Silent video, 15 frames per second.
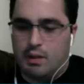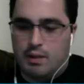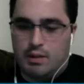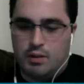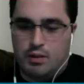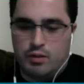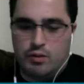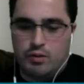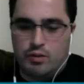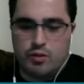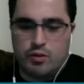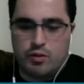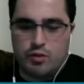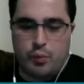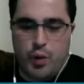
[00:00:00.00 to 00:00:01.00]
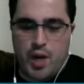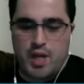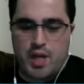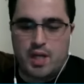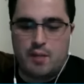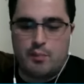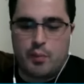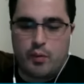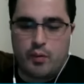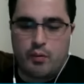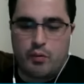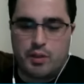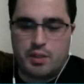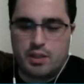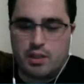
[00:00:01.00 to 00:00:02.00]
there, there's a breaking point
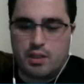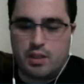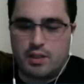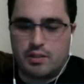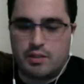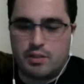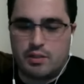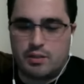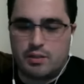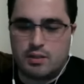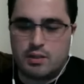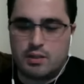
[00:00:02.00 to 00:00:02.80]
which the collectors,